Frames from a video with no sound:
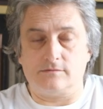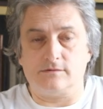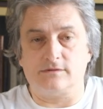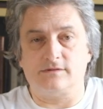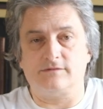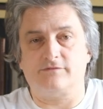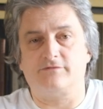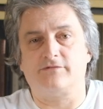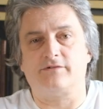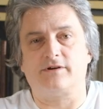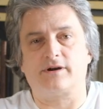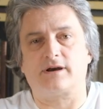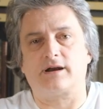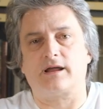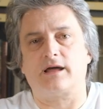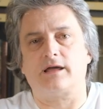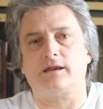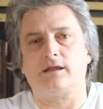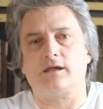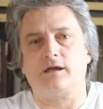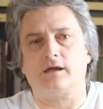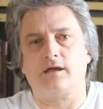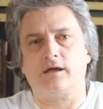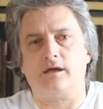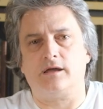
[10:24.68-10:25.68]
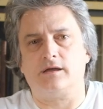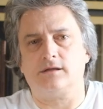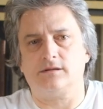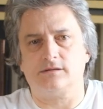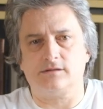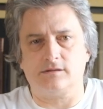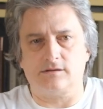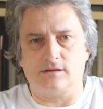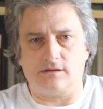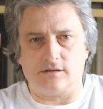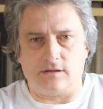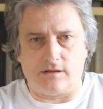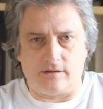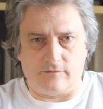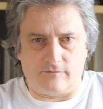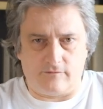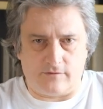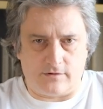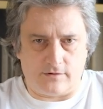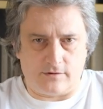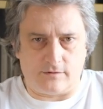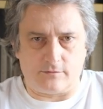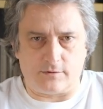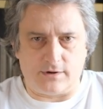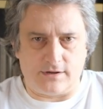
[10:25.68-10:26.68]
The Ferrania had a
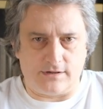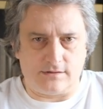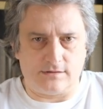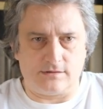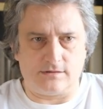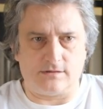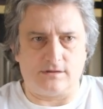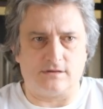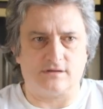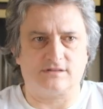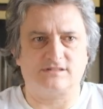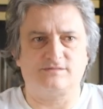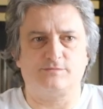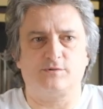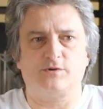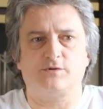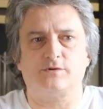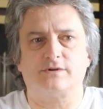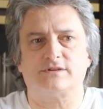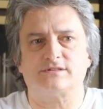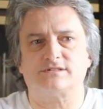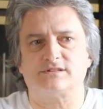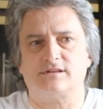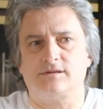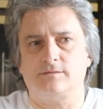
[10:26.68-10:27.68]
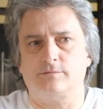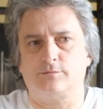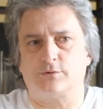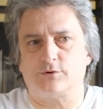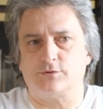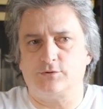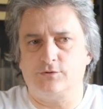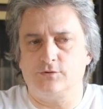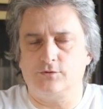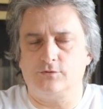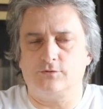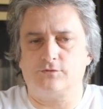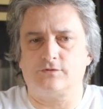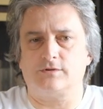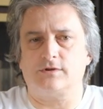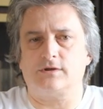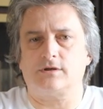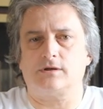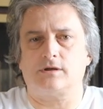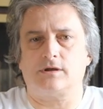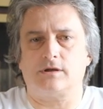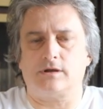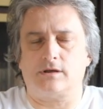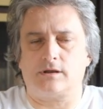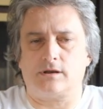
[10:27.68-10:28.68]
very great experience in
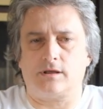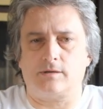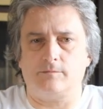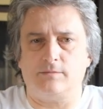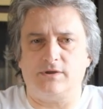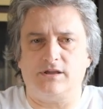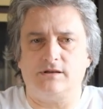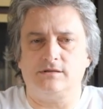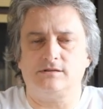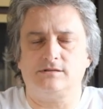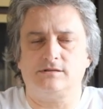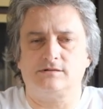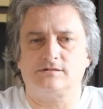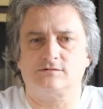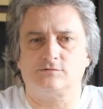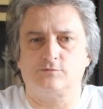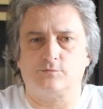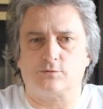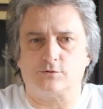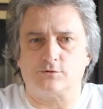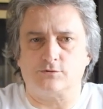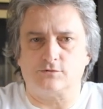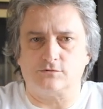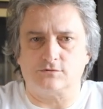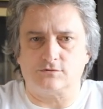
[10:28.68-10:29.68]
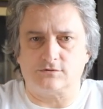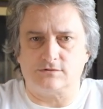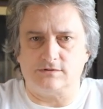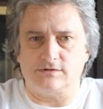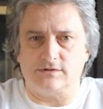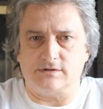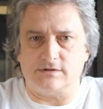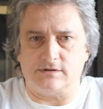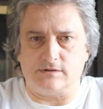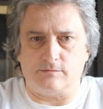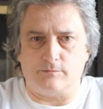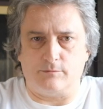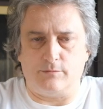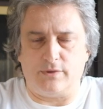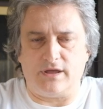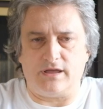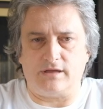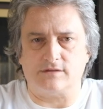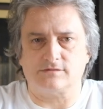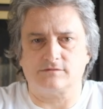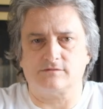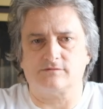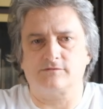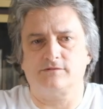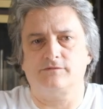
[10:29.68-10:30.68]
producing and abilities to produce the
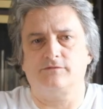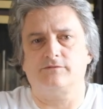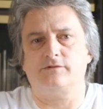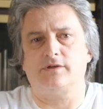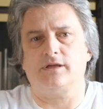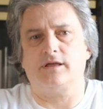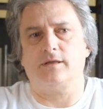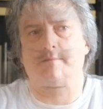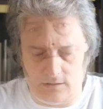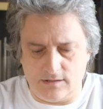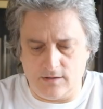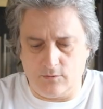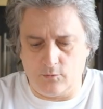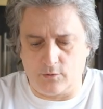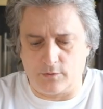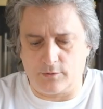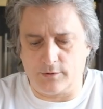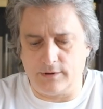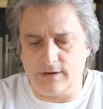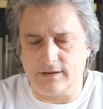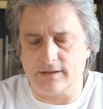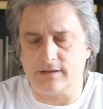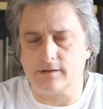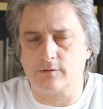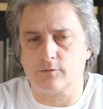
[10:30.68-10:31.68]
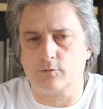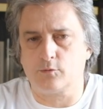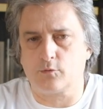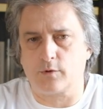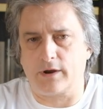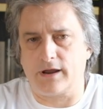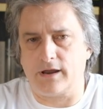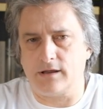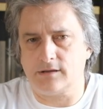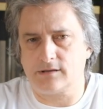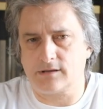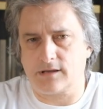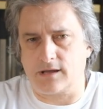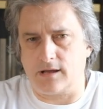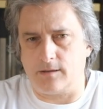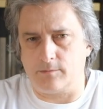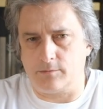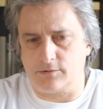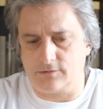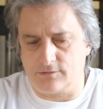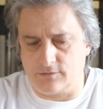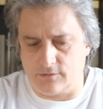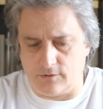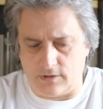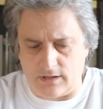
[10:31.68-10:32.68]
base of the film. They were really great
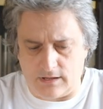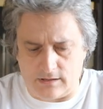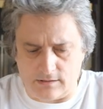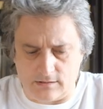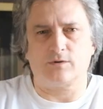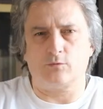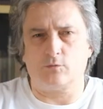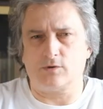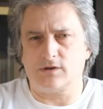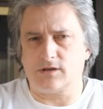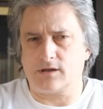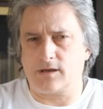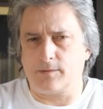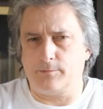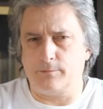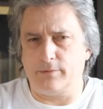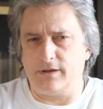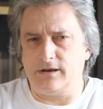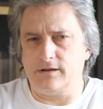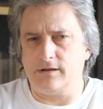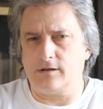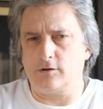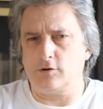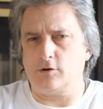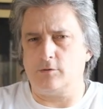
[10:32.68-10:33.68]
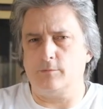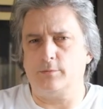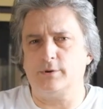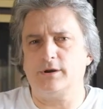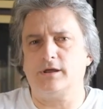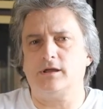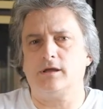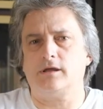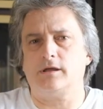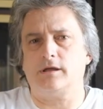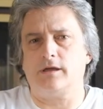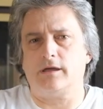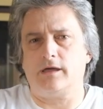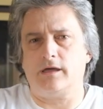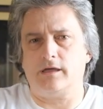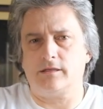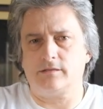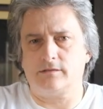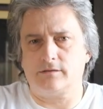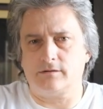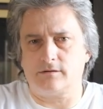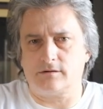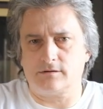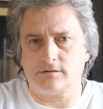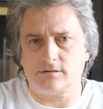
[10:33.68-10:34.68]
couple together. When the Capelli company
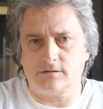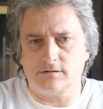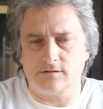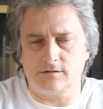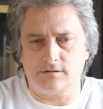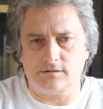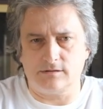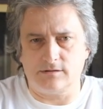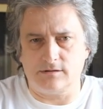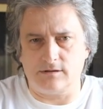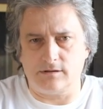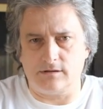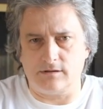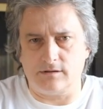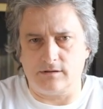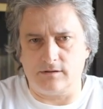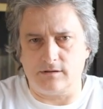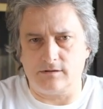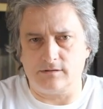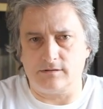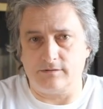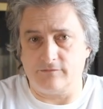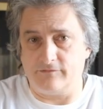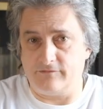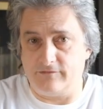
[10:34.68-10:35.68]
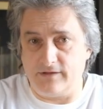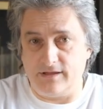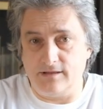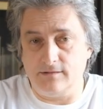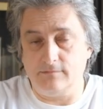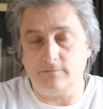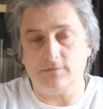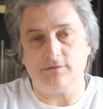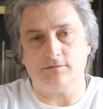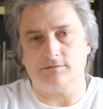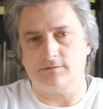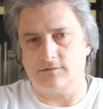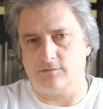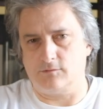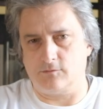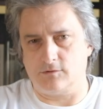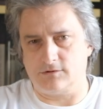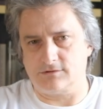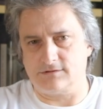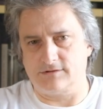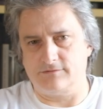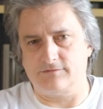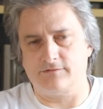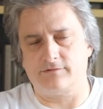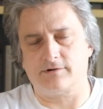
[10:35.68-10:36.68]
entered the film, there
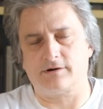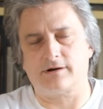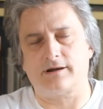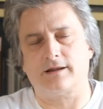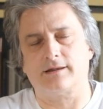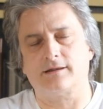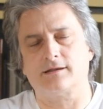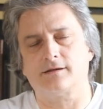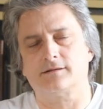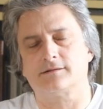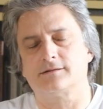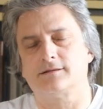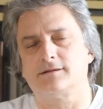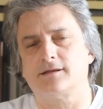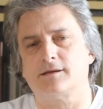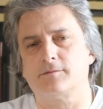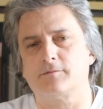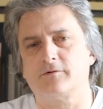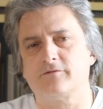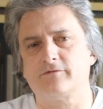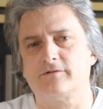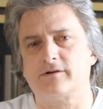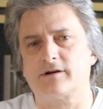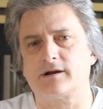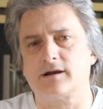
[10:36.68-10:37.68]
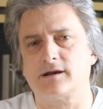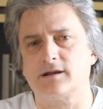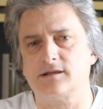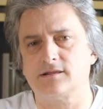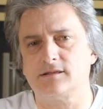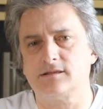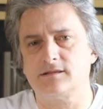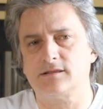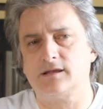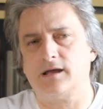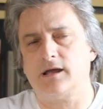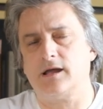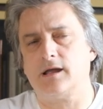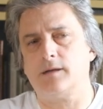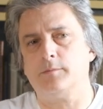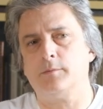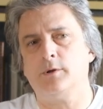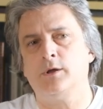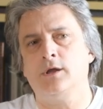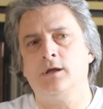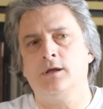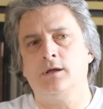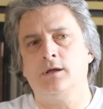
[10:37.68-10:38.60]
was the Ferrania, the name of Ferrania at the time,